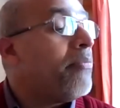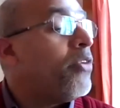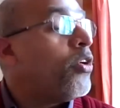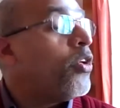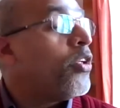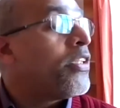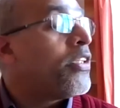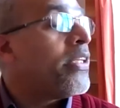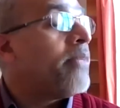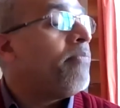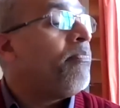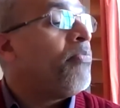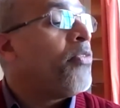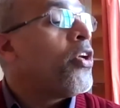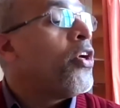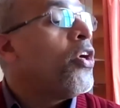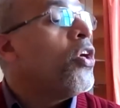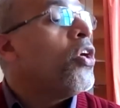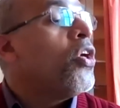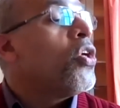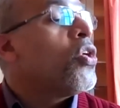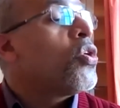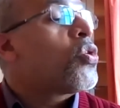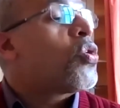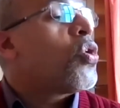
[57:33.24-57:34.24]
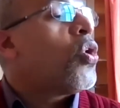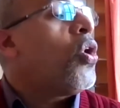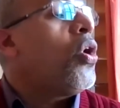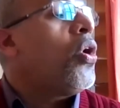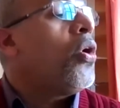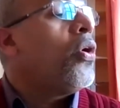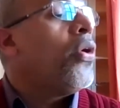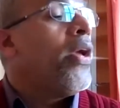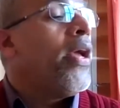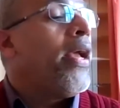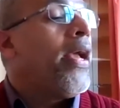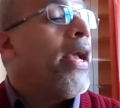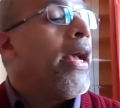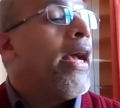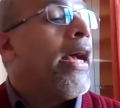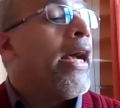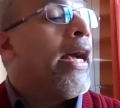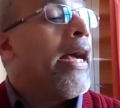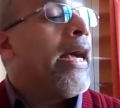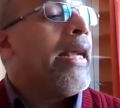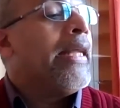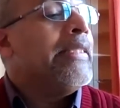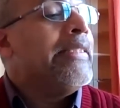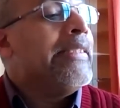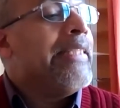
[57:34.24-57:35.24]
community. So
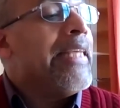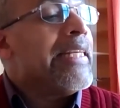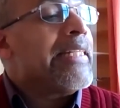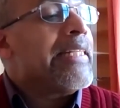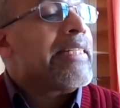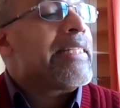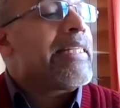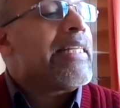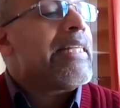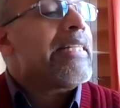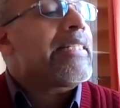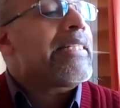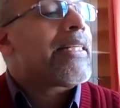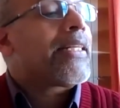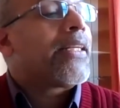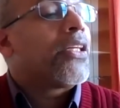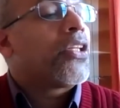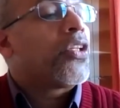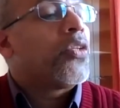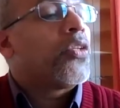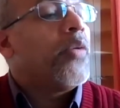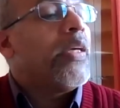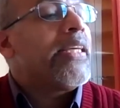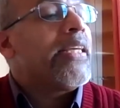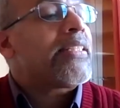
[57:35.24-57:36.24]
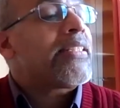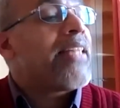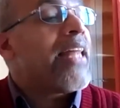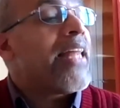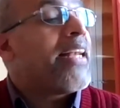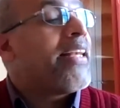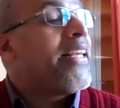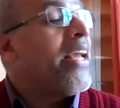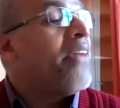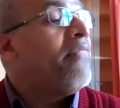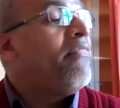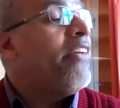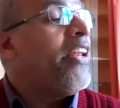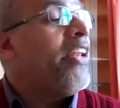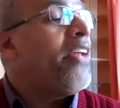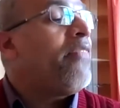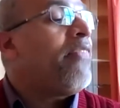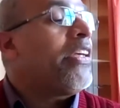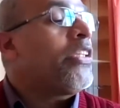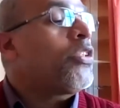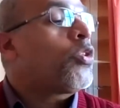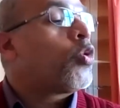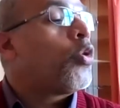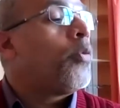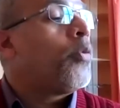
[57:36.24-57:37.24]
uh, justice requires that
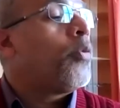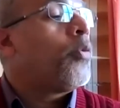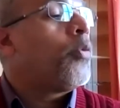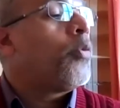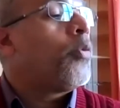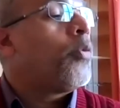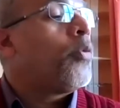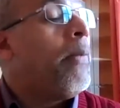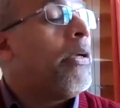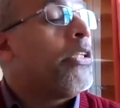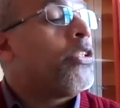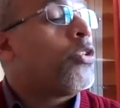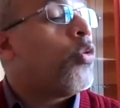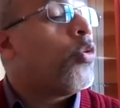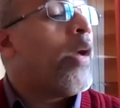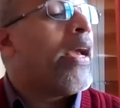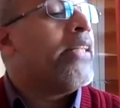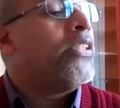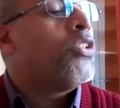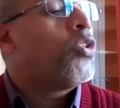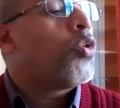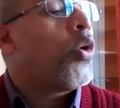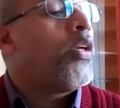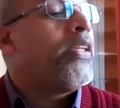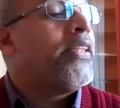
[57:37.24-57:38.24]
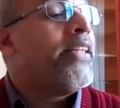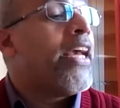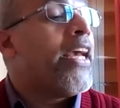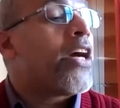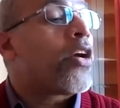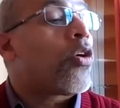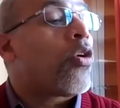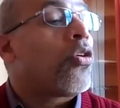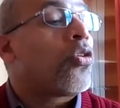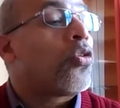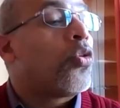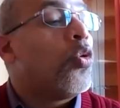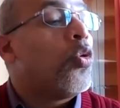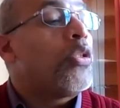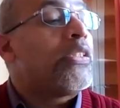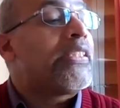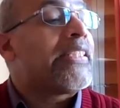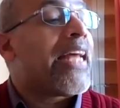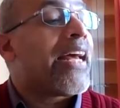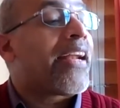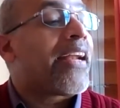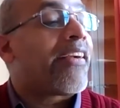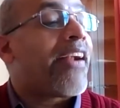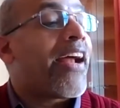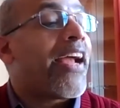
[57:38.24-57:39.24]
everyone should be able to enjoy their own goods
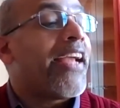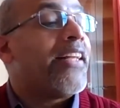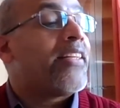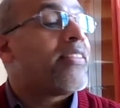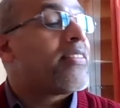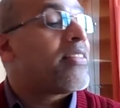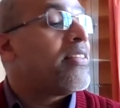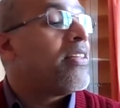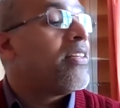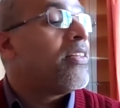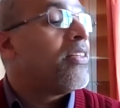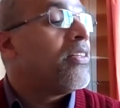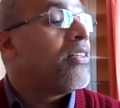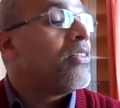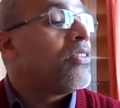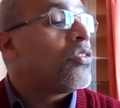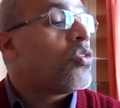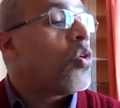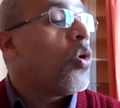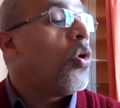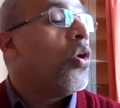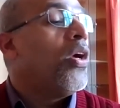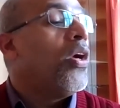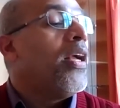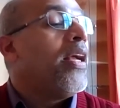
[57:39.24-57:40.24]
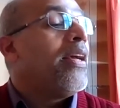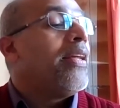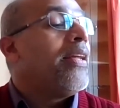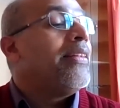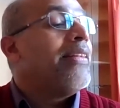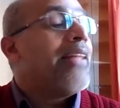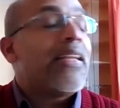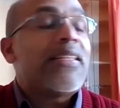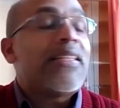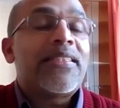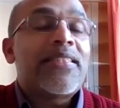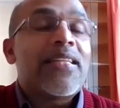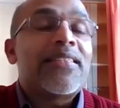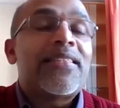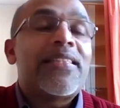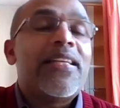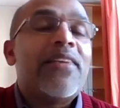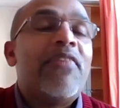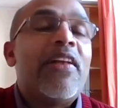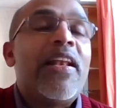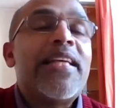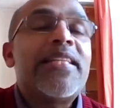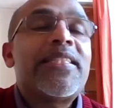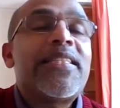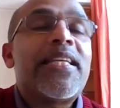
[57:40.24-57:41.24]
and rights. So that's a
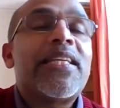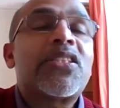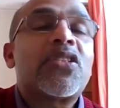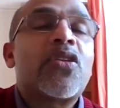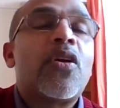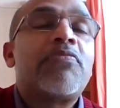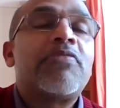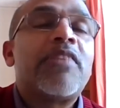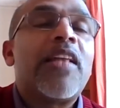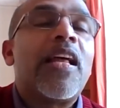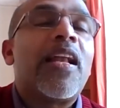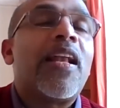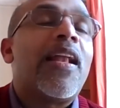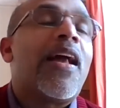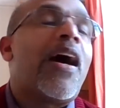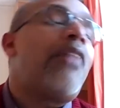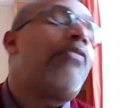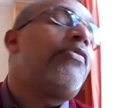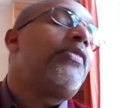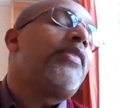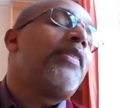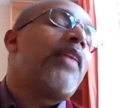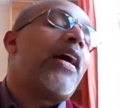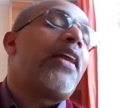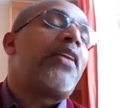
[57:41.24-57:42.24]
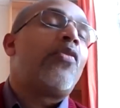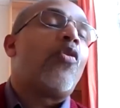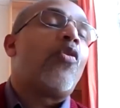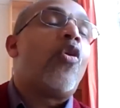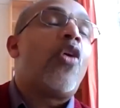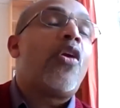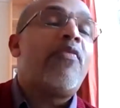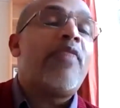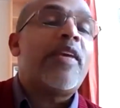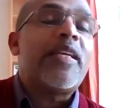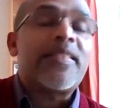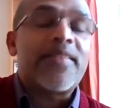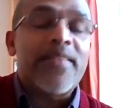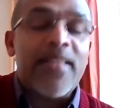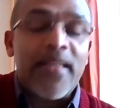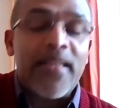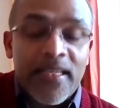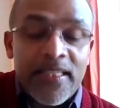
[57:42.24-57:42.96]
civilization of the love that always